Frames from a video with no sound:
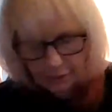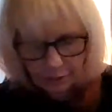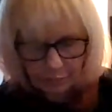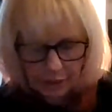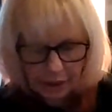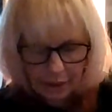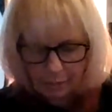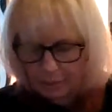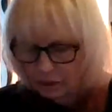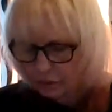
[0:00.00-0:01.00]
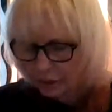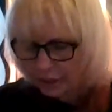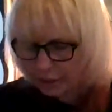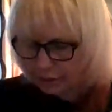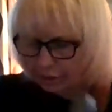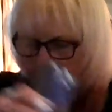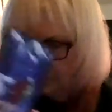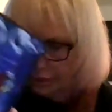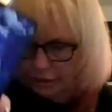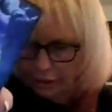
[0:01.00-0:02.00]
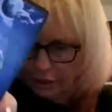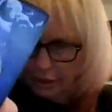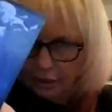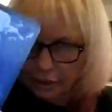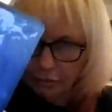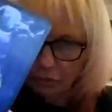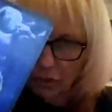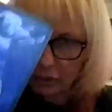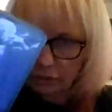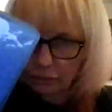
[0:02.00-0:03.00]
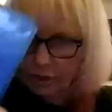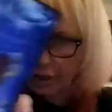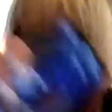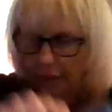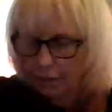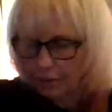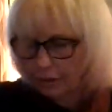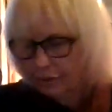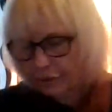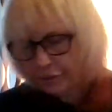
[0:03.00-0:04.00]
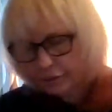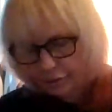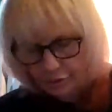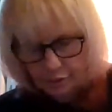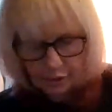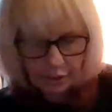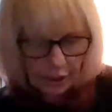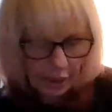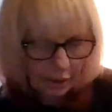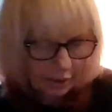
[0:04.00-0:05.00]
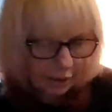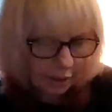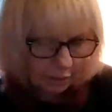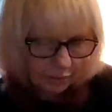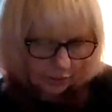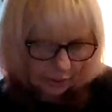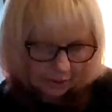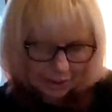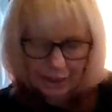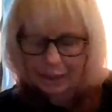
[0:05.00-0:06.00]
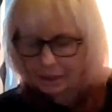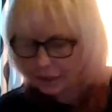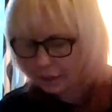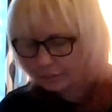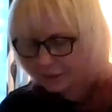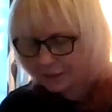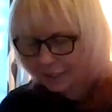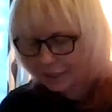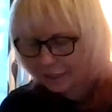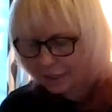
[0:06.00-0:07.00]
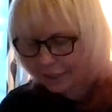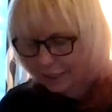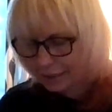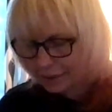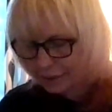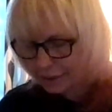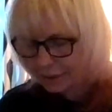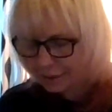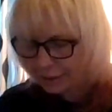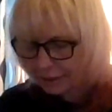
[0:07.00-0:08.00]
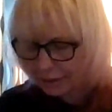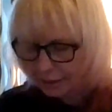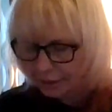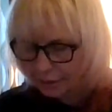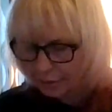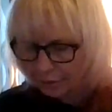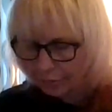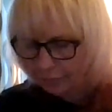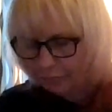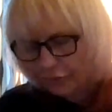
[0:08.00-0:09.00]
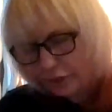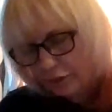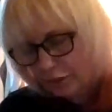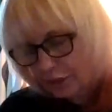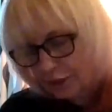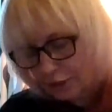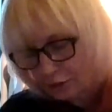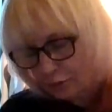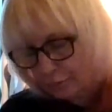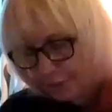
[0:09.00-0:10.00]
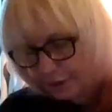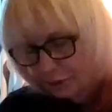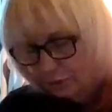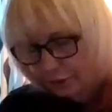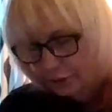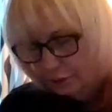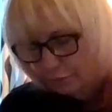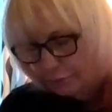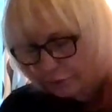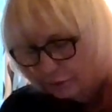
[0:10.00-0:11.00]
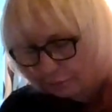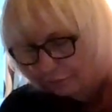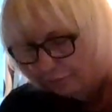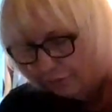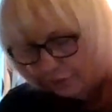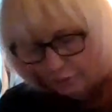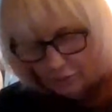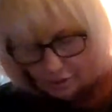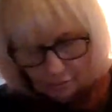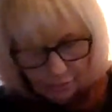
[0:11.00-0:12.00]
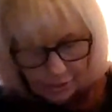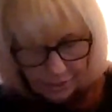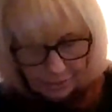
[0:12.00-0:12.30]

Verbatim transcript: Somebody got betrayed and walked away. Eight of Cups. They Eight of Cups that ass. You can only stick so many swords in a person before they walk away.